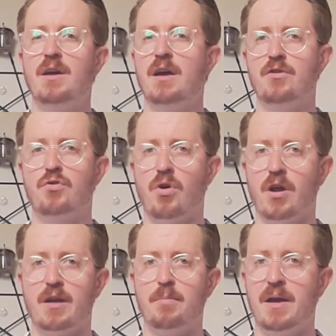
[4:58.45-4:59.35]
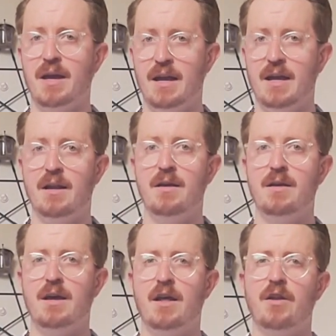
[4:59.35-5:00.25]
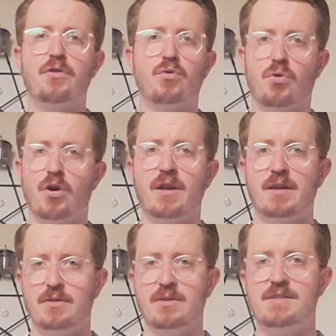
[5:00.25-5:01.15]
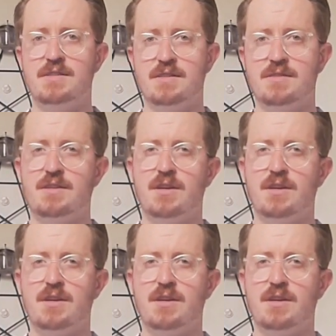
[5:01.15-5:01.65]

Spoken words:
and chronic pain and other chronic illnesses